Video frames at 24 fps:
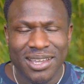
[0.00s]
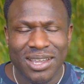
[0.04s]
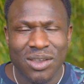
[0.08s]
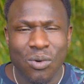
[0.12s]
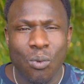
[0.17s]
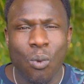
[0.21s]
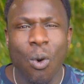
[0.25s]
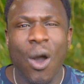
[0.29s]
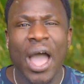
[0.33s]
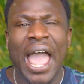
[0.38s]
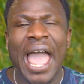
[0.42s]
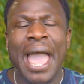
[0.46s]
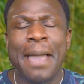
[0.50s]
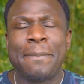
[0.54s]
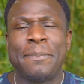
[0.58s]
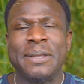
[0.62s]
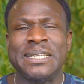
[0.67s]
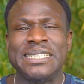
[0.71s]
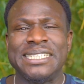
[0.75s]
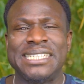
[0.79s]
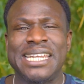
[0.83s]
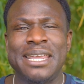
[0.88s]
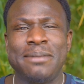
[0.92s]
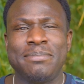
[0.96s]
What
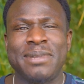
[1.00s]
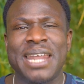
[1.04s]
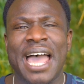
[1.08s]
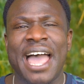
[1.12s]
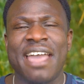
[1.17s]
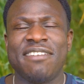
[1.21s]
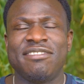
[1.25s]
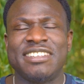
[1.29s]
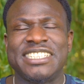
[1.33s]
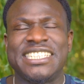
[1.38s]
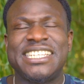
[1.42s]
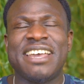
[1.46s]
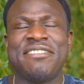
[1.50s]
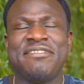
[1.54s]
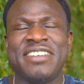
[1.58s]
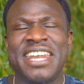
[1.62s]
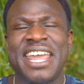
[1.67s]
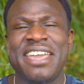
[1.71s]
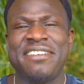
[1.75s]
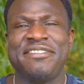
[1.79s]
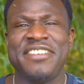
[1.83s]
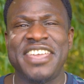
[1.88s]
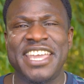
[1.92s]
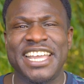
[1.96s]
happens, Deep Divers, seven
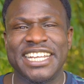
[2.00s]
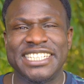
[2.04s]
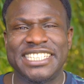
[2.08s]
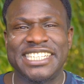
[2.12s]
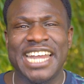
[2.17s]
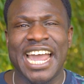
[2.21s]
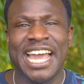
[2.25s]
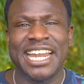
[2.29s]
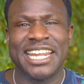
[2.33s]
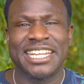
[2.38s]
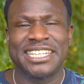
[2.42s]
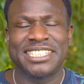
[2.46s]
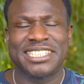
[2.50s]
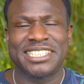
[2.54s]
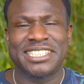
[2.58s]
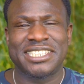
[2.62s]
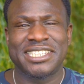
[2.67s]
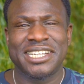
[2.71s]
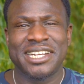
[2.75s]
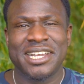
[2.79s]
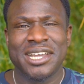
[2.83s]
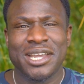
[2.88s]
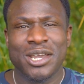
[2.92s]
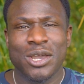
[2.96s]
day vegan
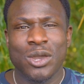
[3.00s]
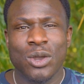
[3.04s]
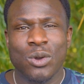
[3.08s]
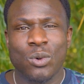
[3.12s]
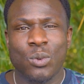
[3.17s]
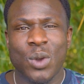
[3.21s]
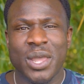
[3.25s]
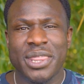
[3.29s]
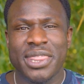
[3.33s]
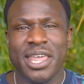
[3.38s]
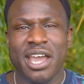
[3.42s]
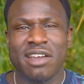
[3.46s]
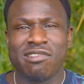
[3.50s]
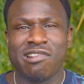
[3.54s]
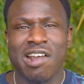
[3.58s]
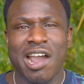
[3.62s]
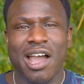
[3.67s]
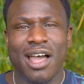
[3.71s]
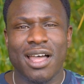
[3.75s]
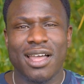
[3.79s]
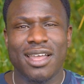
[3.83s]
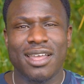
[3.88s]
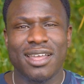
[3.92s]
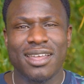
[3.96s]
challenge, when there
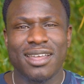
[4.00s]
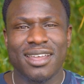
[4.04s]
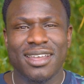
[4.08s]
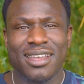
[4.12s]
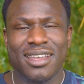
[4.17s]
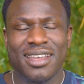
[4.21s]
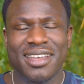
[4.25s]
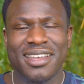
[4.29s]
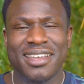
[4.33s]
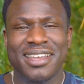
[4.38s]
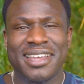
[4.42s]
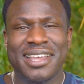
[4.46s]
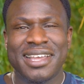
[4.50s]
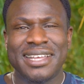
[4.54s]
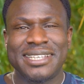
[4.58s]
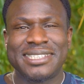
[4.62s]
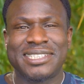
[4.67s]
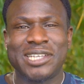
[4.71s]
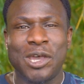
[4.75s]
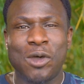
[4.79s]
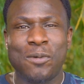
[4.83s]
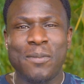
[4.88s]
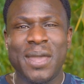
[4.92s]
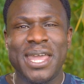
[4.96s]
are
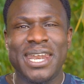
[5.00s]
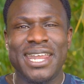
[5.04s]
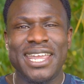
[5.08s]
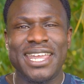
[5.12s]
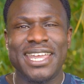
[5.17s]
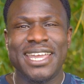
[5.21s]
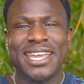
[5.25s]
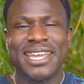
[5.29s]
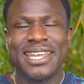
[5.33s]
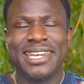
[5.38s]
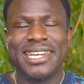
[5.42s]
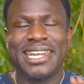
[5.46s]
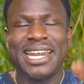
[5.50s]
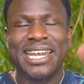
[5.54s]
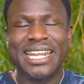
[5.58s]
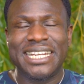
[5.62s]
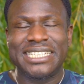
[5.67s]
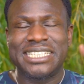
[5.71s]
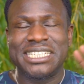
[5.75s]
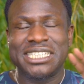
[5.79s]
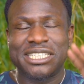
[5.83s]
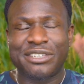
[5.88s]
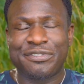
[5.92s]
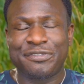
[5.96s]
so many
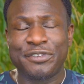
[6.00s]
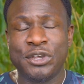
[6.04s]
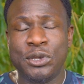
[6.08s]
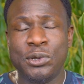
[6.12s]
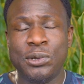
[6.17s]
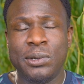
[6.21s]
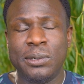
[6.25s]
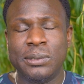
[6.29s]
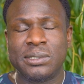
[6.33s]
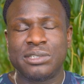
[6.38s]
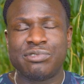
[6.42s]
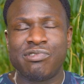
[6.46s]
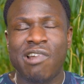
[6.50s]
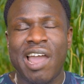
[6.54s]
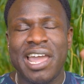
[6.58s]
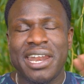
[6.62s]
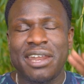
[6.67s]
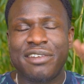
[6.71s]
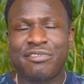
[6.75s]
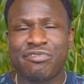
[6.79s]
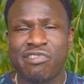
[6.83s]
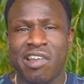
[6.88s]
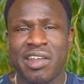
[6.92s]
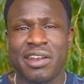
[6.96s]
delicious foods right
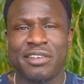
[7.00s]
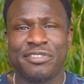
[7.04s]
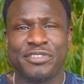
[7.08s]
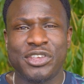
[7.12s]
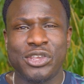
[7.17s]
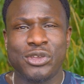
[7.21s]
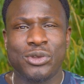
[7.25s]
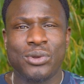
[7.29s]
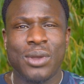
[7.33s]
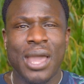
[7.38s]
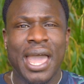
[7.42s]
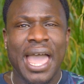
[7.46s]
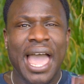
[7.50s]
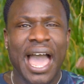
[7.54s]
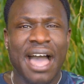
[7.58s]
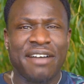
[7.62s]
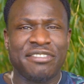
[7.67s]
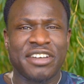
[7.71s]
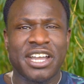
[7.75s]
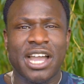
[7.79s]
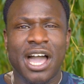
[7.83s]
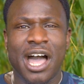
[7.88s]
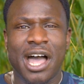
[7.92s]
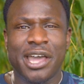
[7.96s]
in front of you?
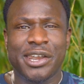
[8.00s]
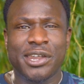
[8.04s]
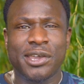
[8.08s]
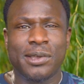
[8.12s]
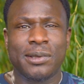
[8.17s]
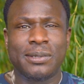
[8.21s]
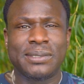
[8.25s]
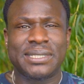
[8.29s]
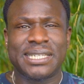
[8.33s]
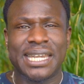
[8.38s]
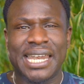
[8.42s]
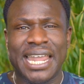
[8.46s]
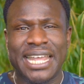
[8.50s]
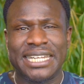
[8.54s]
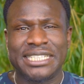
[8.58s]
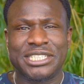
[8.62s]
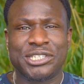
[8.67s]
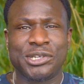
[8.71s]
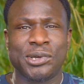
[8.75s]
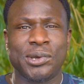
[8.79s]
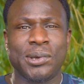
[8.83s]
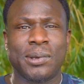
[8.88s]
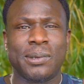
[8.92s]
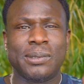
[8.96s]
Avocados,
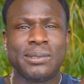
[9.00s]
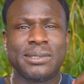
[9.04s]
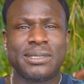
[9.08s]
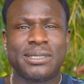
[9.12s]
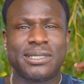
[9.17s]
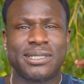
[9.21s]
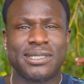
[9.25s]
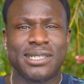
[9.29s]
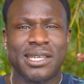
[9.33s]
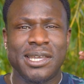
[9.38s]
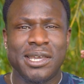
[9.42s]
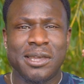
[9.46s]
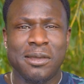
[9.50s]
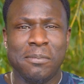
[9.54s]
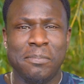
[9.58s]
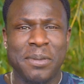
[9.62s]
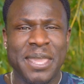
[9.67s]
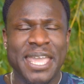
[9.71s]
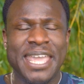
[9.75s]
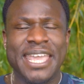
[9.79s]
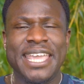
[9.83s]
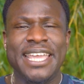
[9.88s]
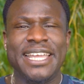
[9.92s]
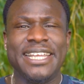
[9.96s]
lentils,
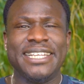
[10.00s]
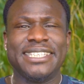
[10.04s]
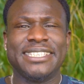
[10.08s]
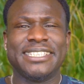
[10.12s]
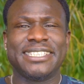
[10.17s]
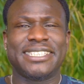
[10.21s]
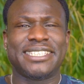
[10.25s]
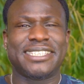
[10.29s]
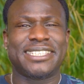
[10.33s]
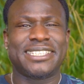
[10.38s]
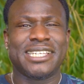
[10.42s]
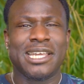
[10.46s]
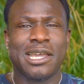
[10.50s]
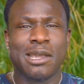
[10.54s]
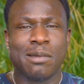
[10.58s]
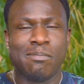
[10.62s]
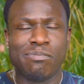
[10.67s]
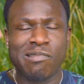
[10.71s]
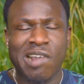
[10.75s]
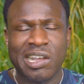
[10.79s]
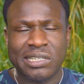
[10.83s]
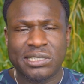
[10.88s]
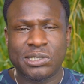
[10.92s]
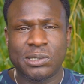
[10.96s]
beans,
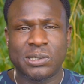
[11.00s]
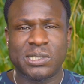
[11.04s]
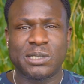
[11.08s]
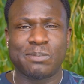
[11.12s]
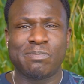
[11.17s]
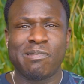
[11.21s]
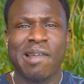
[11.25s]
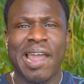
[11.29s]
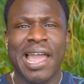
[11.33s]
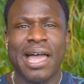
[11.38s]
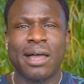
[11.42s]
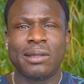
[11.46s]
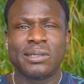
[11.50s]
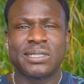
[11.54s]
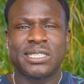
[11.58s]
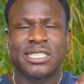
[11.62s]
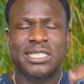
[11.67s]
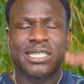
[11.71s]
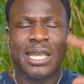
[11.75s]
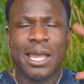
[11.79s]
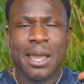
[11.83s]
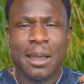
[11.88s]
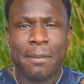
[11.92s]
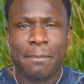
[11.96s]
Brussels
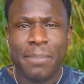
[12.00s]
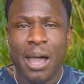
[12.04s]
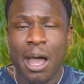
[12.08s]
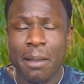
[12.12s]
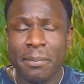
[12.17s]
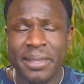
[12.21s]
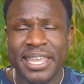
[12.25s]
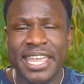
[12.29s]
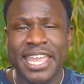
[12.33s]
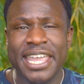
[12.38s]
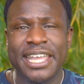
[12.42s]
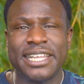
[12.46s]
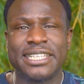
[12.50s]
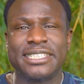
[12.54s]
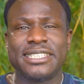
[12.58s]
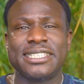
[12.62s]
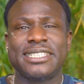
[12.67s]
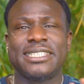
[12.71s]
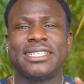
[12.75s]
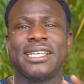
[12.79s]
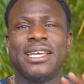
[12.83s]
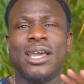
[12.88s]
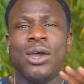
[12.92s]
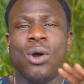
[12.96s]
sprouts,
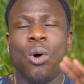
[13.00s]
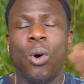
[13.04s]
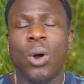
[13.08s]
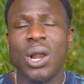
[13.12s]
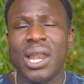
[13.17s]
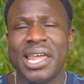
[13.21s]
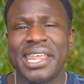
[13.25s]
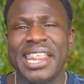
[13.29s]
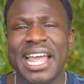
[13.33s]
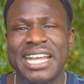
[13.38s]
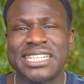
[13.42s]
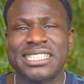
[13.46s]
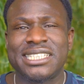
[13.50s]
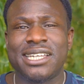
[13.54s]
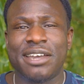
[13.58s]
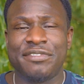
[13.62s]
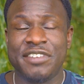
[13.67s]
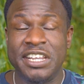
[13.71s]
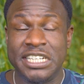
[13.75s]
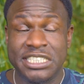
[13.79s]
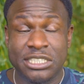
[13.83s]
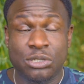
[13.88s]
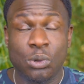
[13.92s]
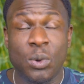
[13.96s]
pumpkins, all of that stuff.
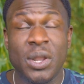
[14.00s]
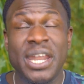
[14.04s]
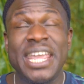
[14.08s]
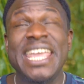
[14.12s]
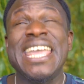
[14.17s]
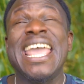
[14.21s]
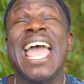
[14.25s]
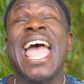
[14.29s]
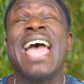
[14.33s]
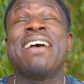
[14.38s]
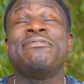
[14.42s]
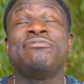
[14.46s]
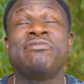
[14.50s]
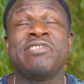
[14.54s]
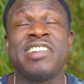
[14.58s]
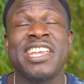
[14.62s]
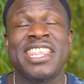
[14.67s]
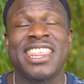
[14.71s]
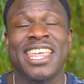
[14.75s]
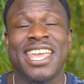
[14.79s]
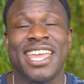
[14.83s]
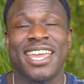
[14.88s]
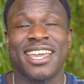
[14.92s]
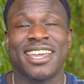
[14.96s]
You just want to eat
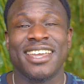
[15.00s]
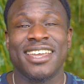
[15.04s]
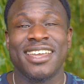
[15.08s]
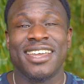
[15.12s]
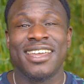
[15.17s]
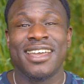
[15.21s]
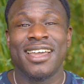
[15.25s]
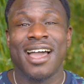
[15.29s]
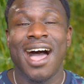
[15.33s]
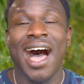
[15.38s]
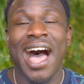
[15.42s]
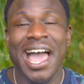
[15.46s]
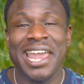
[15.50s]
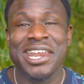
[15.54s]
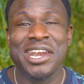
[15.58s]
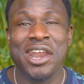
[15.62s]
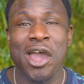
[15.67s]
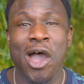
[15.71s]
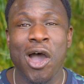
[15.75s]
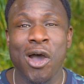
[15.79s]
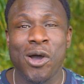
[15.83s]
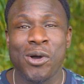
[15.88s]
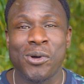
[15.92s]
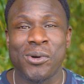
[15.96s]
everything. I
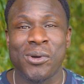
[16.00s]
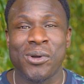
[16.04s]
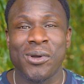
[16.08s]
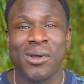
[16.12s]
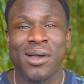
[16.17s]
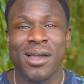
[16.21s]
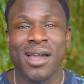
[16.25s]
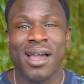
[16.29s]
know.